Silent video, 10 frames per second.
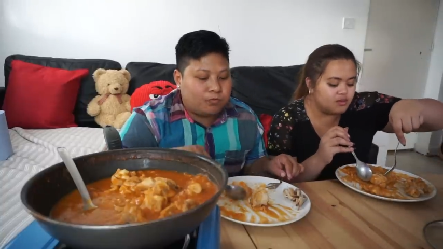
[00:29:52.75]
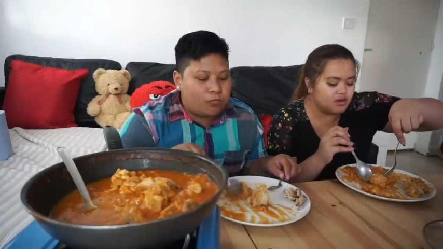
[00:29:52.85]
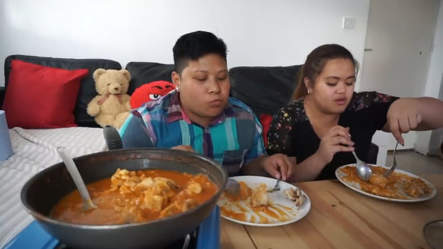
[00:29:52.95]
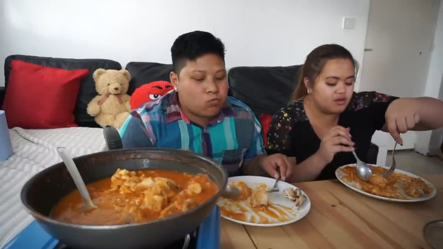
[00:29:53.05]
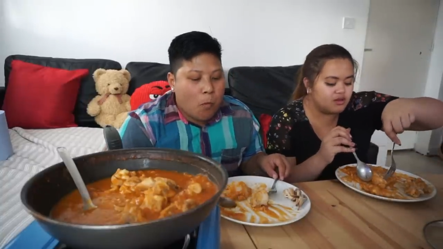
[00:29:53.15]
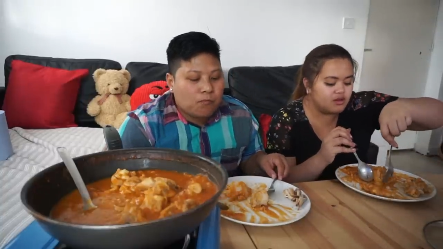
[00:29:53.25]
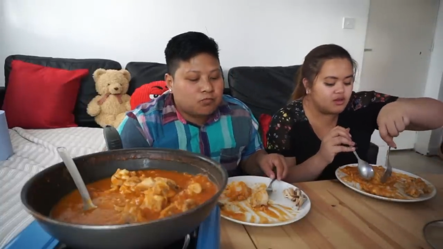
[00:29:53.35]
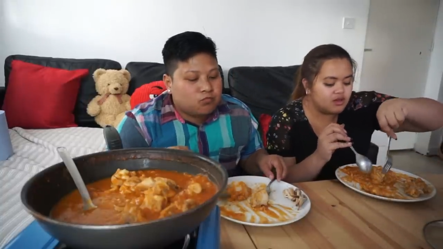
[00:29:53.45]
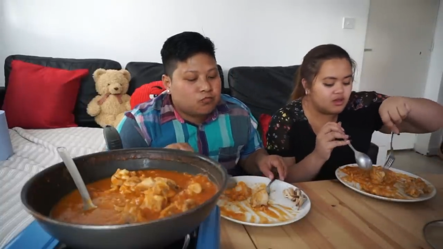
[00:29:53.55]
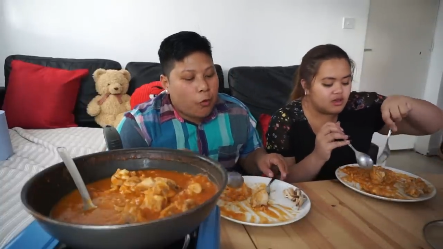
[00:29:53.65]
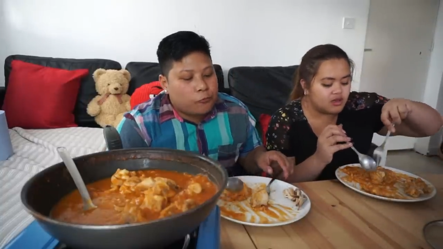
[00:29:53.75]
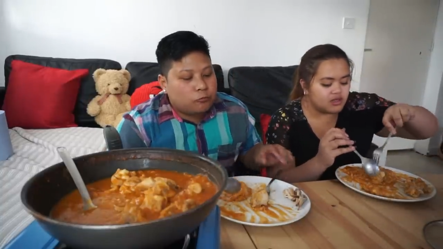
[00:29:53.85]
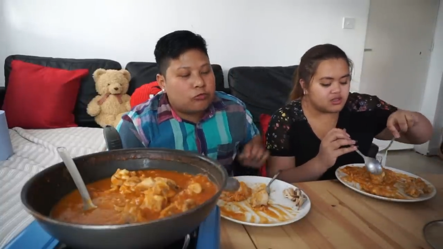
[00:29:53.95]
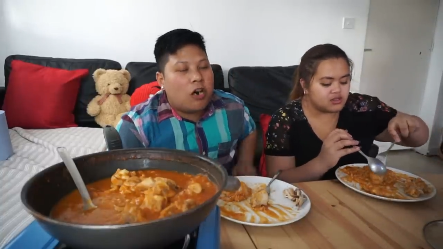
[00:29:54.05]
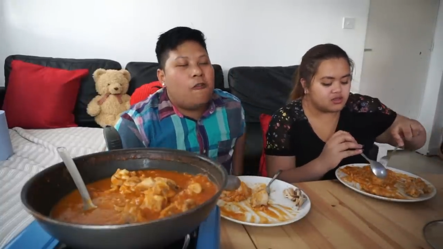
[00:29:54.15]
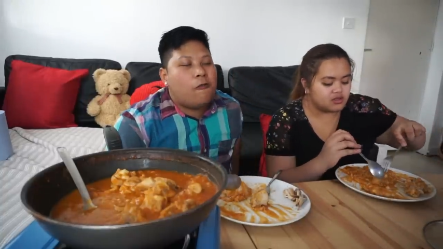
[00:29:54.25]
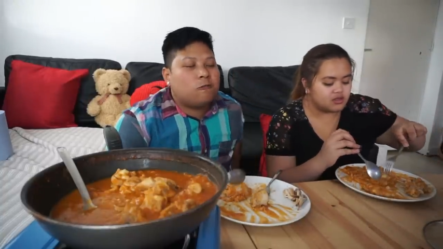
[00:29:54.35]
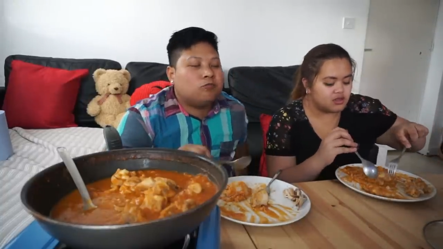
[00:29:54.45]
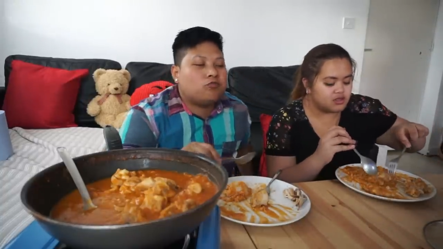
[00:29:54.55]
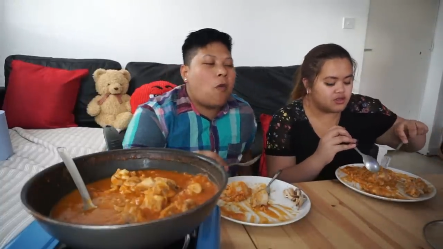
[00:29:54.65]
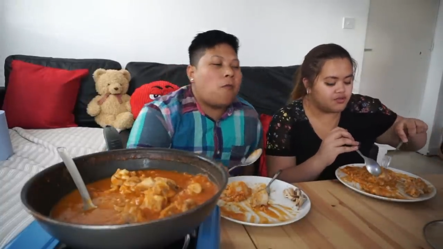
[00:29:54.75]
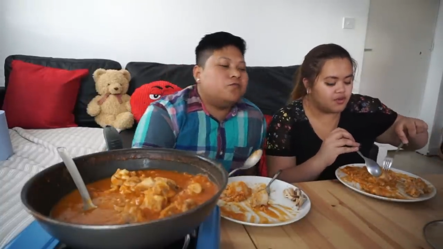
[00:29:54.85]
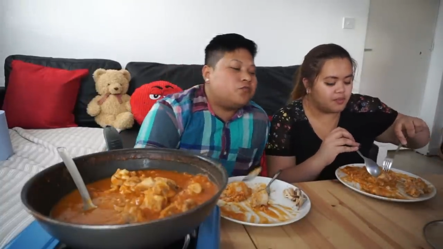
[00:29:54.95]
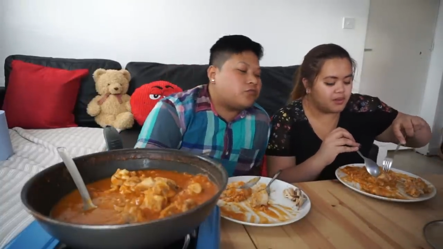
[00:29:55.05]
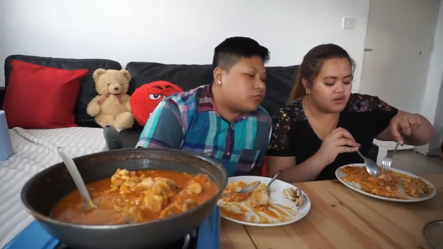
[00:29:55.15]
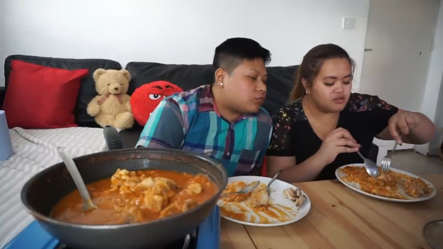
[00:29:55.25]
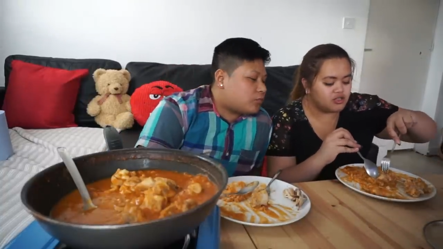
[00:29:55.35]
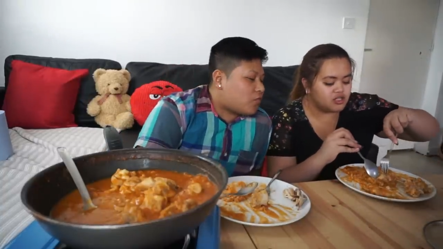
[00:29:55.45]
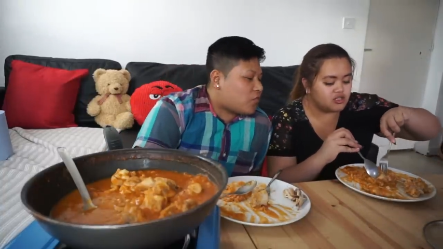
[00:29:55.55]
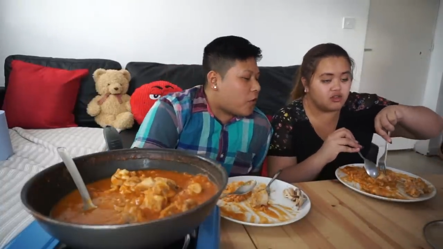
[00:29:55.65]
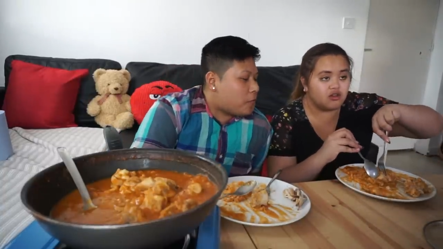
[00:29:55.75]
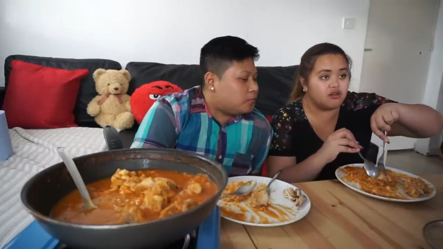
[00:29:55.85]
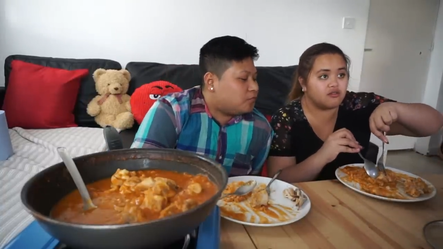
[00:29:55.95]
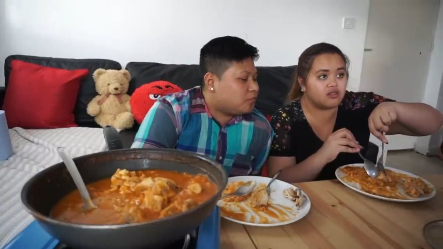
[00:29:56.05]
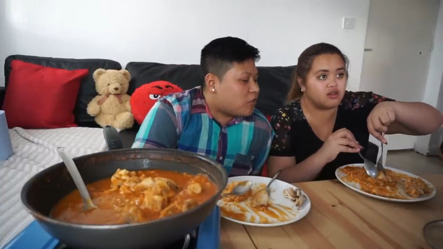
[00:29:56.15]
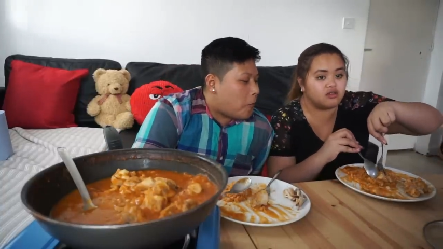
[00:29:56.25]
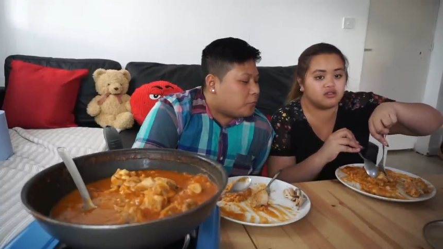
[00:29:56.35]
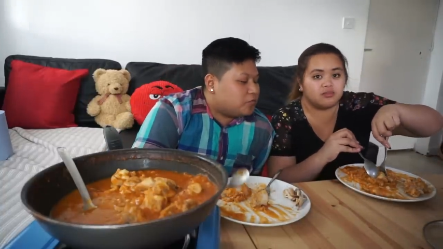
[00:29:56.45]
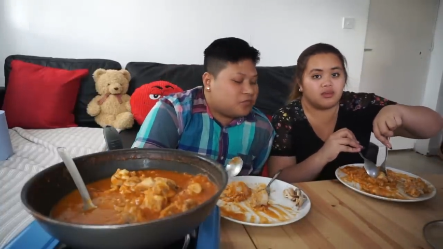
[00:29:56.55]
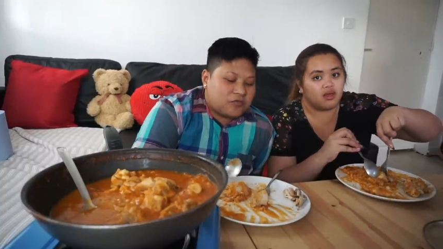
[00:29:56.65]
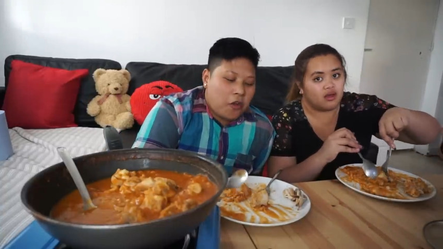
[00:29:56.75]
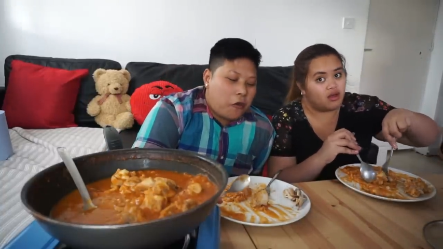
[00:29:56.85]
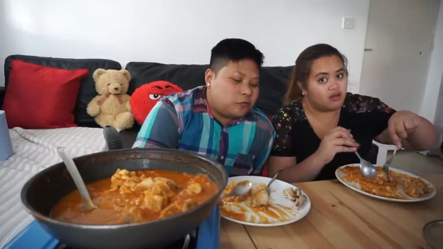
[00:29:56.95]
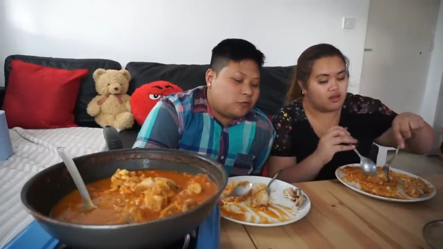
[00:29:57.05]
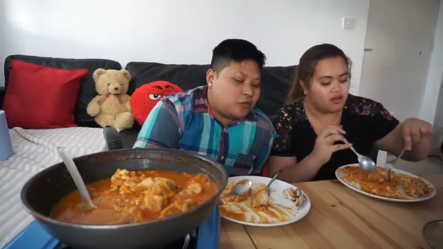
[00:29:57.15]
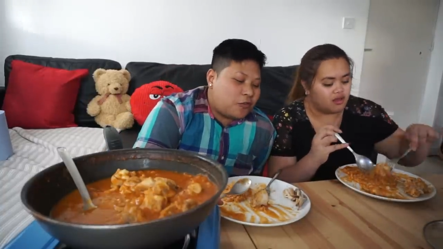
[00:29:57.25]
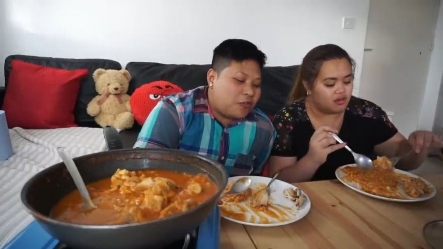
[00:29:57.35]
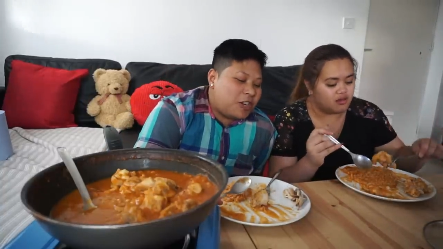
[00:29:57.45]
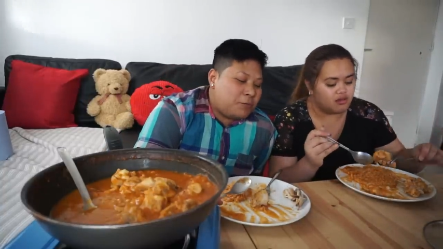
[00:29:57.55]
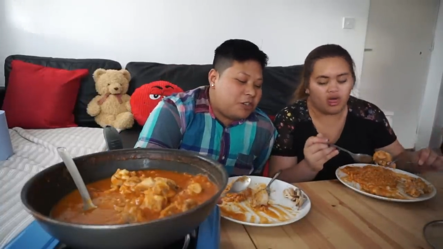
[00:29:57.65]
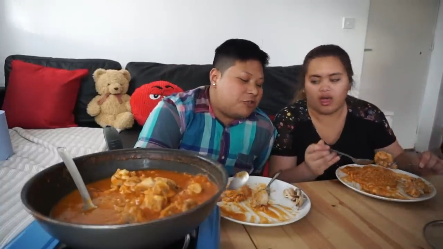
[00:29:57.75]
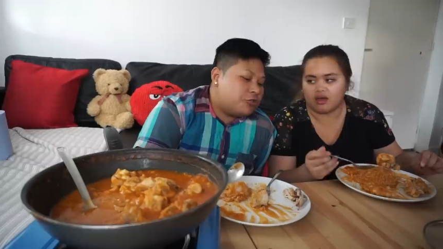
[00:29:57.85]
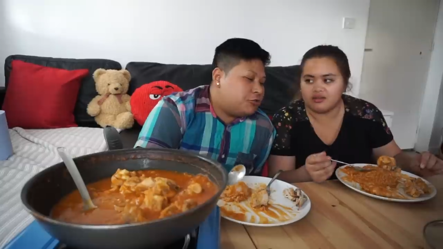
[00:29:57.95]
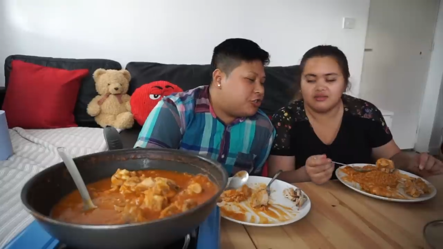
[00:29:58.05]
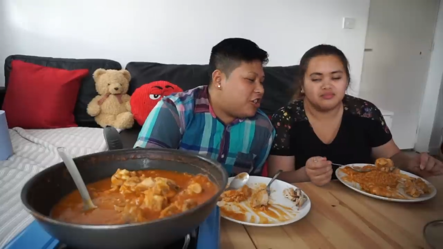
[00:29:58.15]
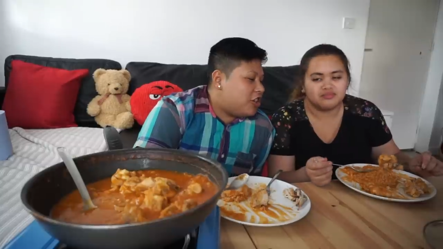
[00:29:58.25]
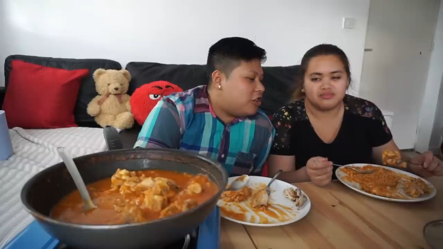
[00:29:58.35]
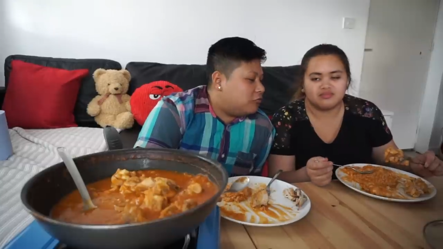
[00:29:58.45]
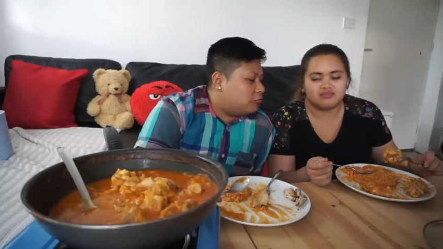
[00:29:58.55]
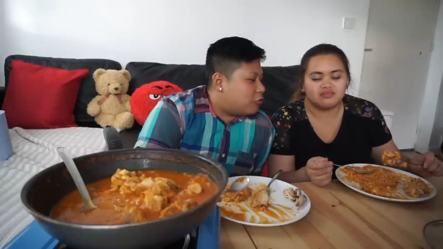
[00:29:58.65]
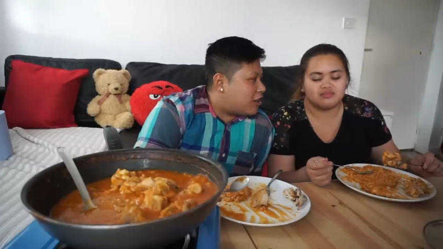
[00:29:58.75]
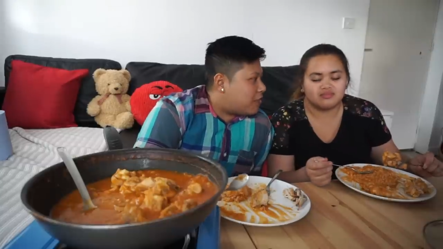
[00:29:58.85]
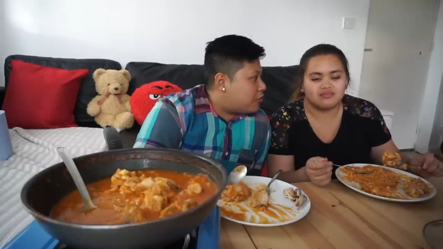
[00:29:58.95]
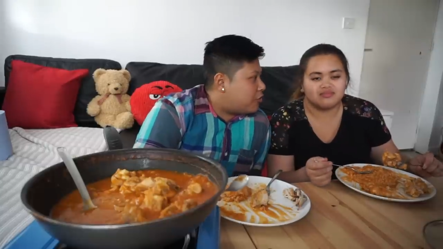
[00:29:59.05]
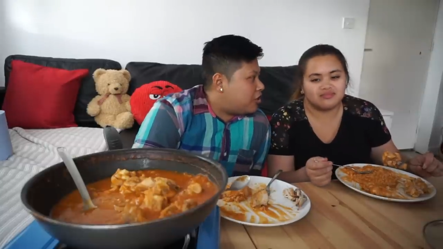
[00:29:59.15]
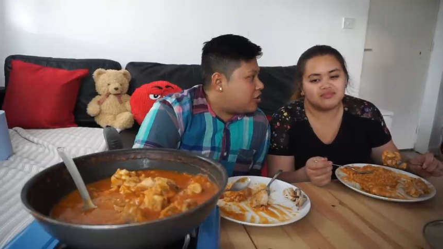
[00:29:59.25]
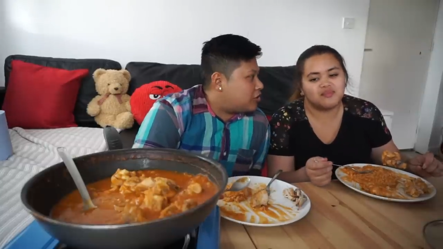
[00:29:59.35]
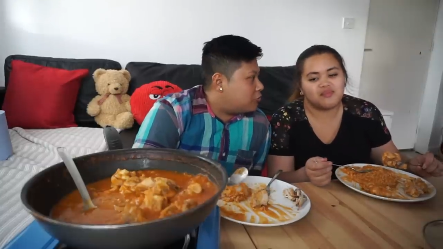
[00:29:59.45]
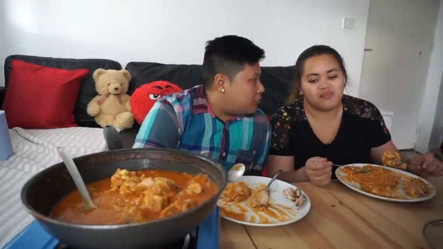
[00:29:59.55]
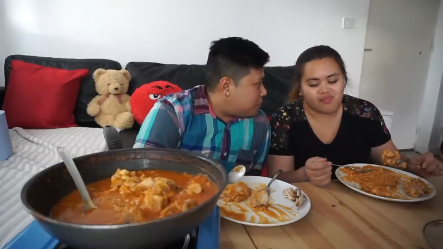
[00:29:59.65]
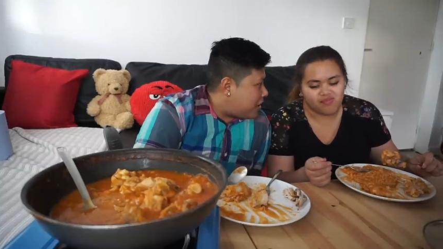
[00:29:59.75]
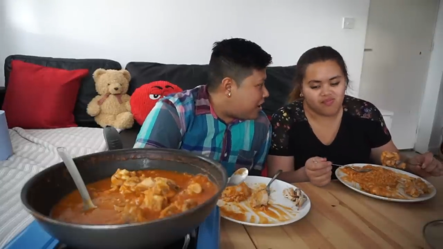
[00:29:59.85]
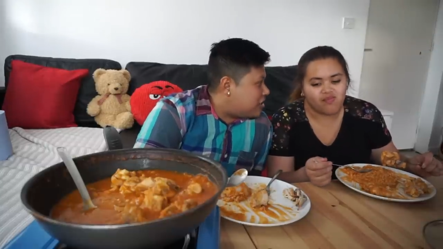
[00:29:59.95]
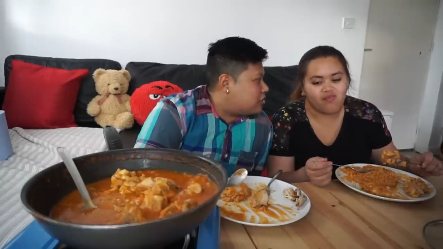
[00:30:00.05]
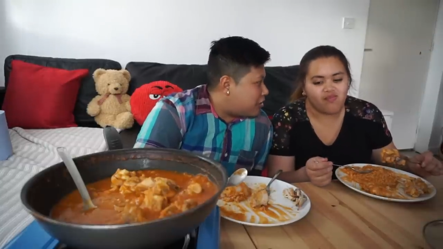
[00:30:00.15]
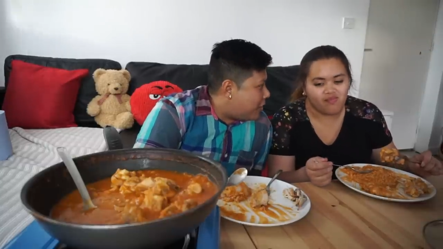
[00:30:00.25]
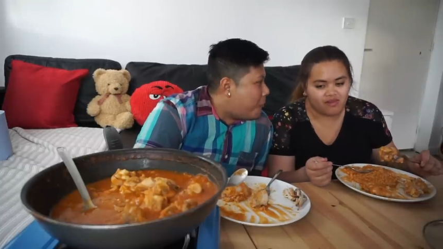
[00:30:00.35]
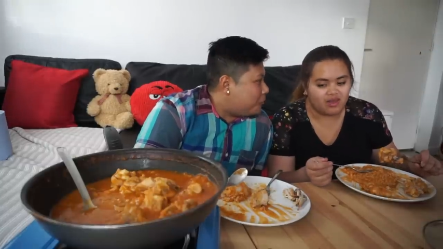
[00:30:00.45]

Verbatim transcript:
Speaker 1: well, well, it's a
Speaker 2: Filipino dish, so everything is a hand.
Speaker 1: Filipinos yeah. eat whatever it is with bare hands, right?